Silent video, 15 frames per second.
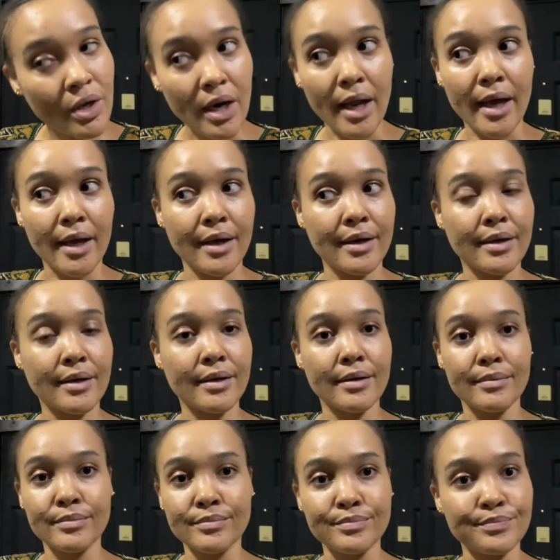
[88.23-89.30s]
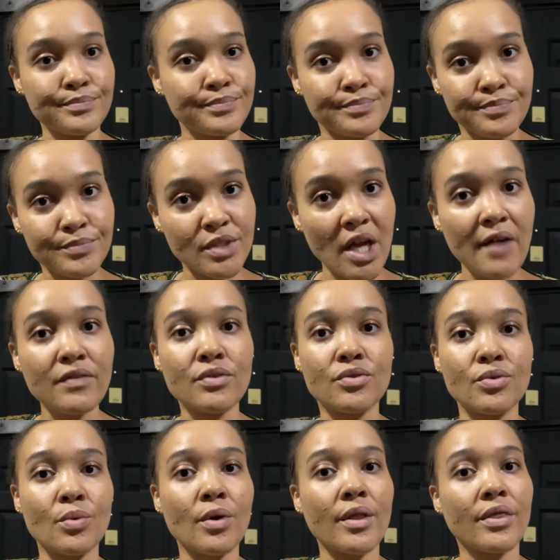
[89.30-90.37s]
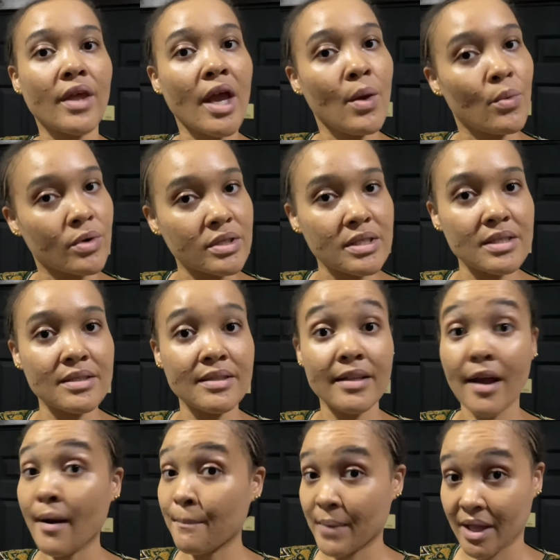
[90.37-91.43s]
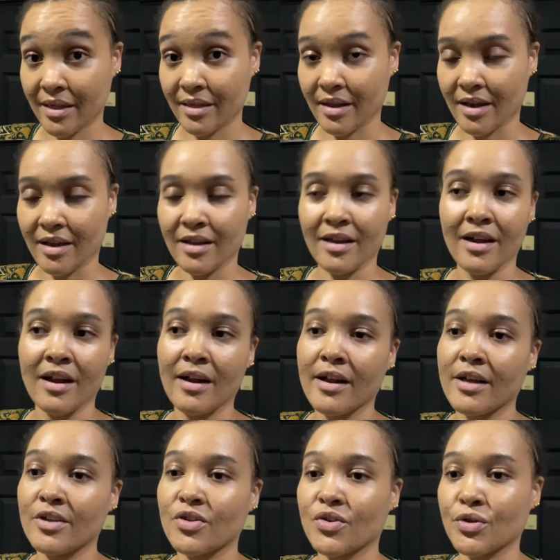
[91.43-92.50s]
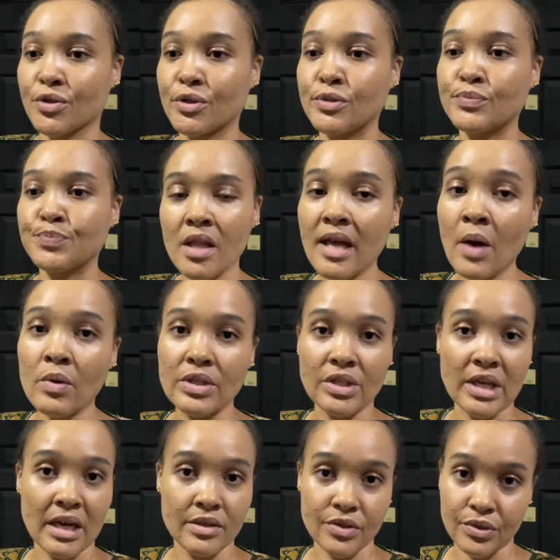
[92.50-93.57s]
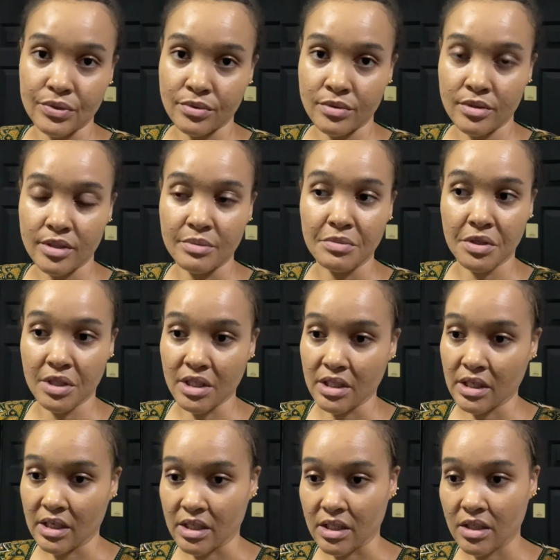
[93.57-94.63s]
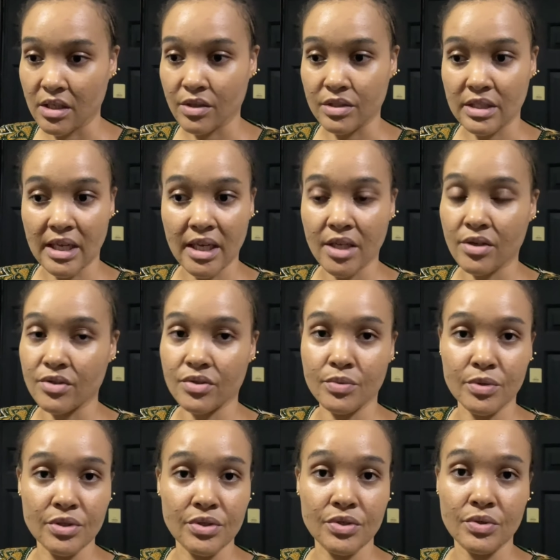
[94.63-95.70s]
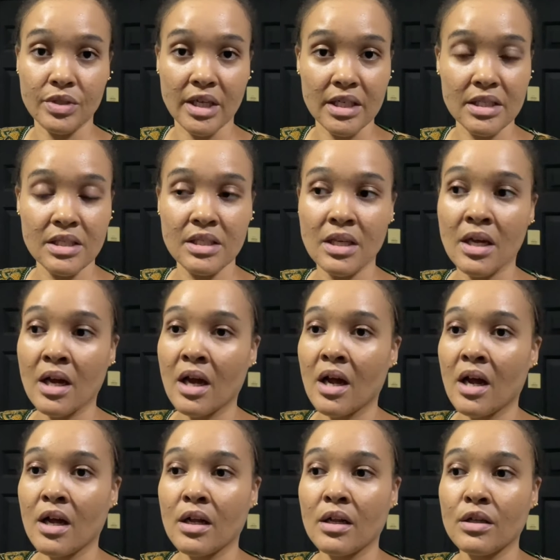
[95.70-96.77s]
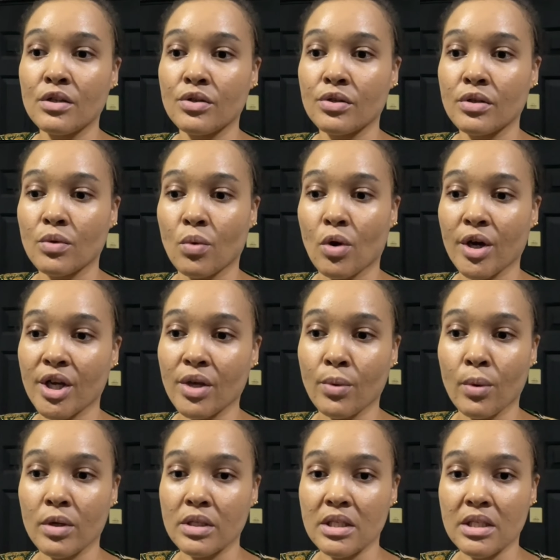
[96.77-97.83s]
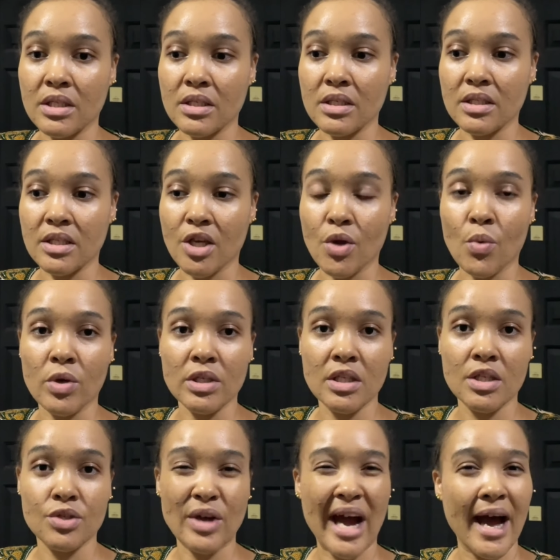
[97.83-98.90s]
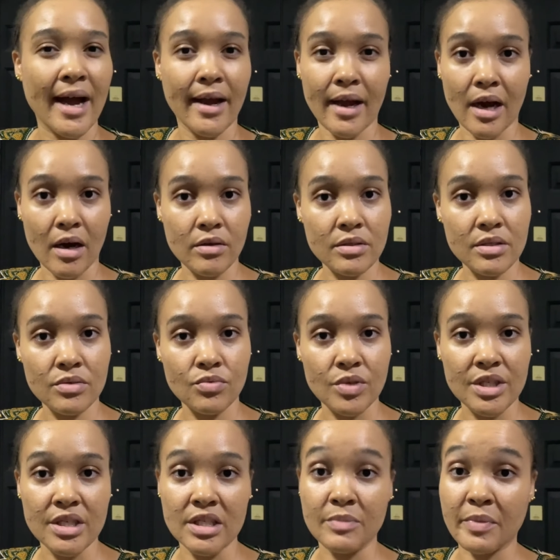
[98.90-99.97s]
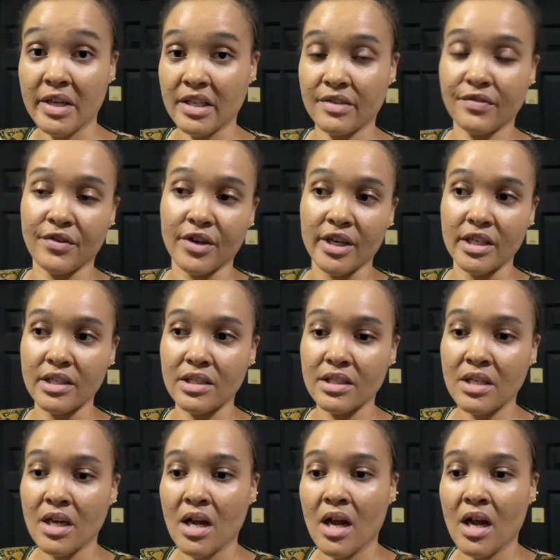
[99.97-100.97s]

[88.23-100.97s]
Like, you have to do what they want. It's their birthday. So that was canceled immediately. He was like, he doesn't want to do that. What he wants is, he wants to hang out with his best friend,